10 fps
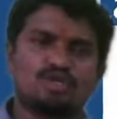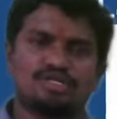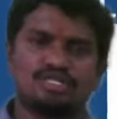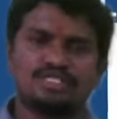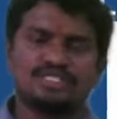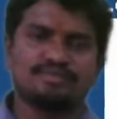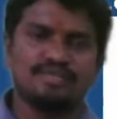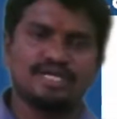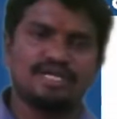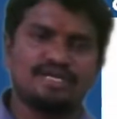another system,
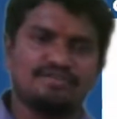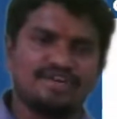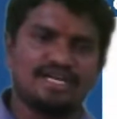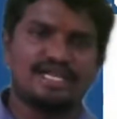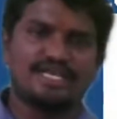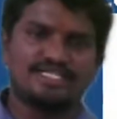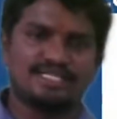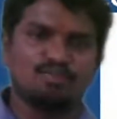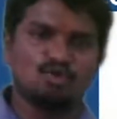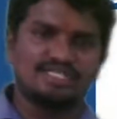there are different layers
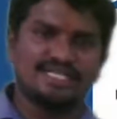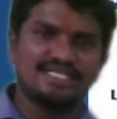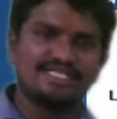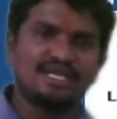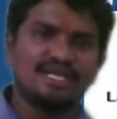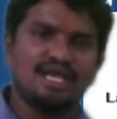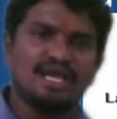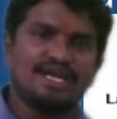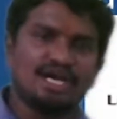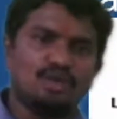at both sides.
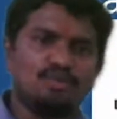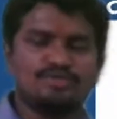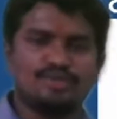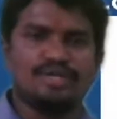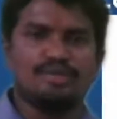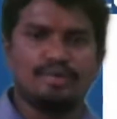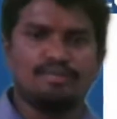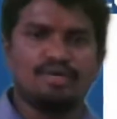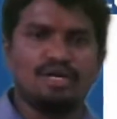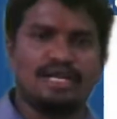And always we
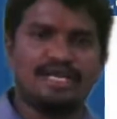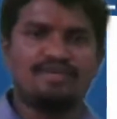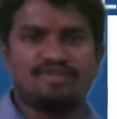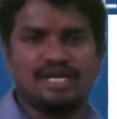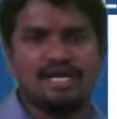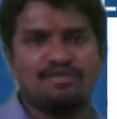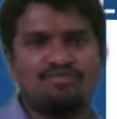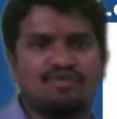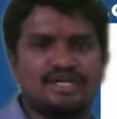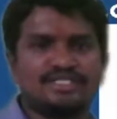remember layer 5
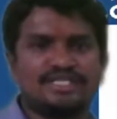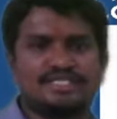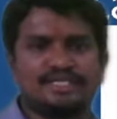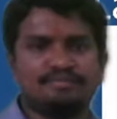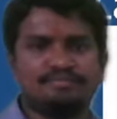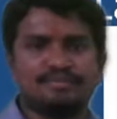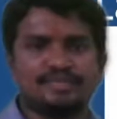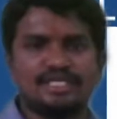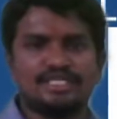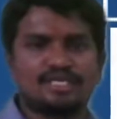of one system
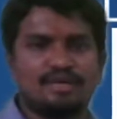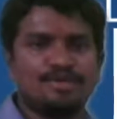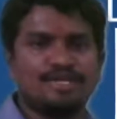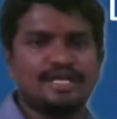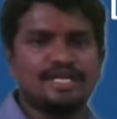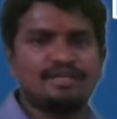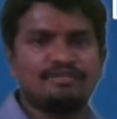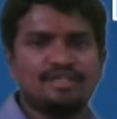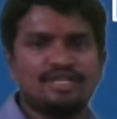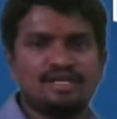is communicating
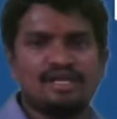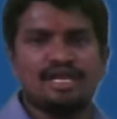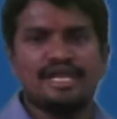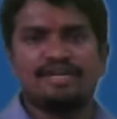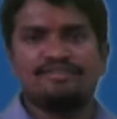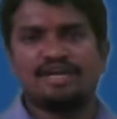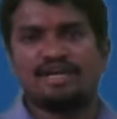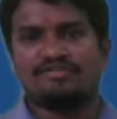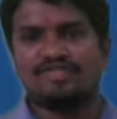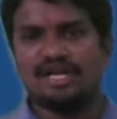with layer 5
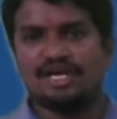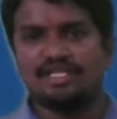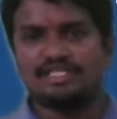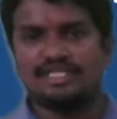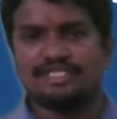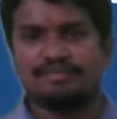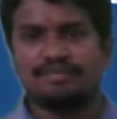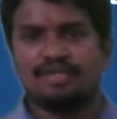of the other system.